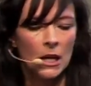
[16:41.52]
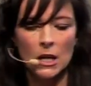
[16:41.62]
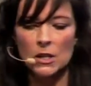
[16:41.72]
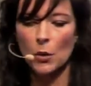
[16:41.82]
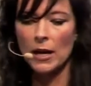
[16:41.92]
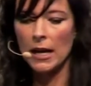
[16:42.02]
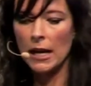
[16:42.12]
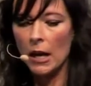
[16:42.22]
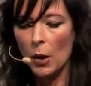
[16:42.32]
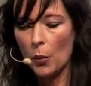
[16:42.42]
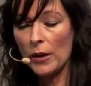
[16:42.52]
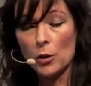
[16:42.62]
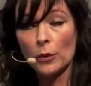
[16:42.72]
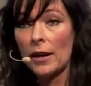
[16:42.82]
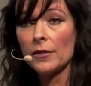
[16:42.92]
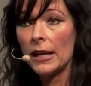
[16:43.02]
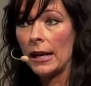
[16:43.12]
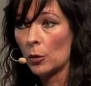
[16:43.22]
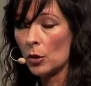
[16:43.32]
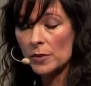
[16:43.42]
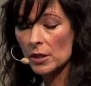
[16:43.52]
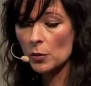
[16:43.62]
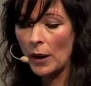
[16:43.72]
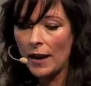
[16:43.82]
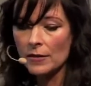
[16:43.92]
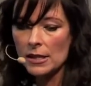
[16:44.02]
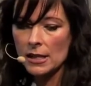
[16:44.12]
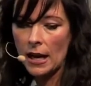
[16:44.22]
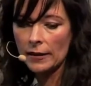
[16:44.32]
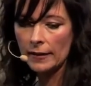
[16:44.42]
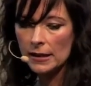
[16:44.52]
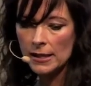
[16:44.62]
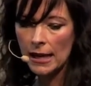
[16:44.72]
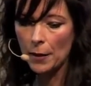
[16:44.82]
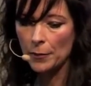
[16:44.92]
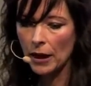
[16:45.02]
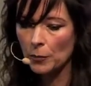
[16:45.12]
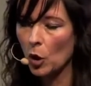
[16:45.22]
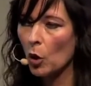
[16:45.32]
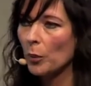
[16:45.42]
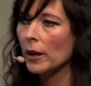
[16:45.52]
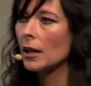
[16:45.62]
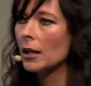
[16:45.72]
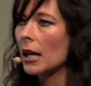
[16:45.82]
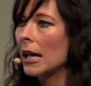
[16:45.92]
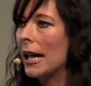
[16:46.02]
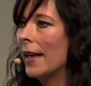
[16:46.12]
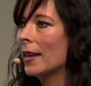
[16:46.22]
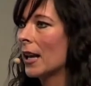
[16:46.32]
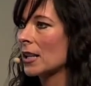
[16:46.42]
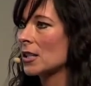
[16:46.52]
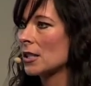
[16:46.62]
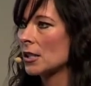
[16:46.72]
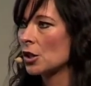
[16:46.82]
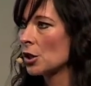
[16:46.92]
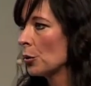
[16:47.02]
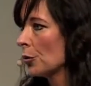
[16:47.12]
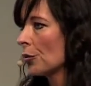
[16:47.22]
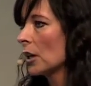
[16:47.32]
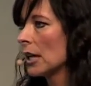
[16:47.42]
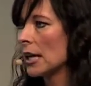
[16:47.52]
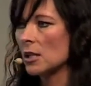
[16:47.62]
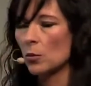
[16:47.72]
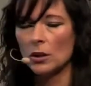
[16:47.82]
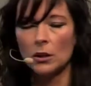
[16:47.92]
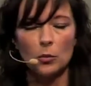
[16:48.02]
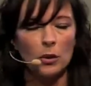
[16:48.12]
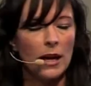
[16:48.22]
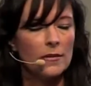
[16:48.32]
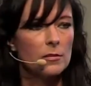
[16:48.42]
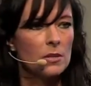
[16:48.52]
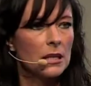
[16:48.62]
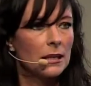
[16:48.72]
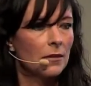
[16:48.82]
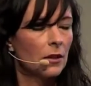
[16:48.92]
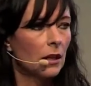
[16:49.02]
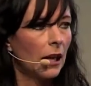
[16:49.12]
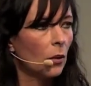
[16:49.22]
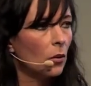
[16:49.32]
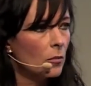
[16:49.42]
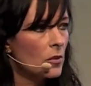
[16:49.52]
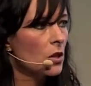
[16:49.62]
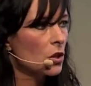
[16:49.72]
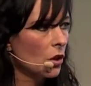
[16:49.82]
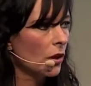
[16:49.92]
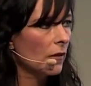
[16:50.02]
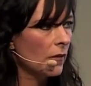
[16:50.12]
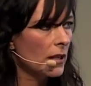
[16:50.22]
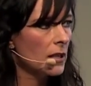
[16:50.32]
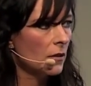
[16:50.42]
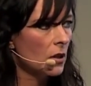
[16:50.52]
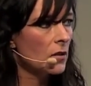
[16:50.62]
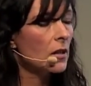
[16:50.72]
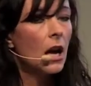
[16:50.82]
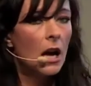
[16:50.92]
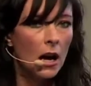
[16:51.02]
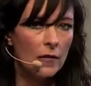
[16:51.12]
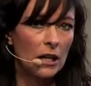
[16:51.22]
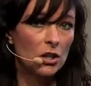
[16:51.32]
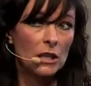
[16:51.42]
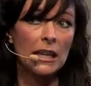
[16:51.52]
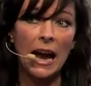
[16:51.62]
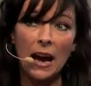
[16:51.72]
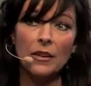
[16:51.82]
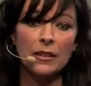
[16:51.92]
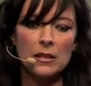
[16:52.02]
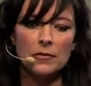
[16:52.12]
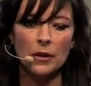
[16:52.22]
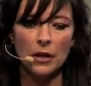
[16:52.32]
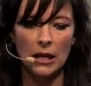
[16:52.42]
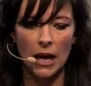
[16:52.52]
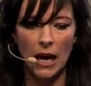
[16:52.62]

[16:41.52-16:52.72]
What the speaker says: So we don't have any outcomes because we haven't started this yet, but I'm hoping in the next 2-3 years we'll have some significant outcomes to show the effectiveness of actually having this very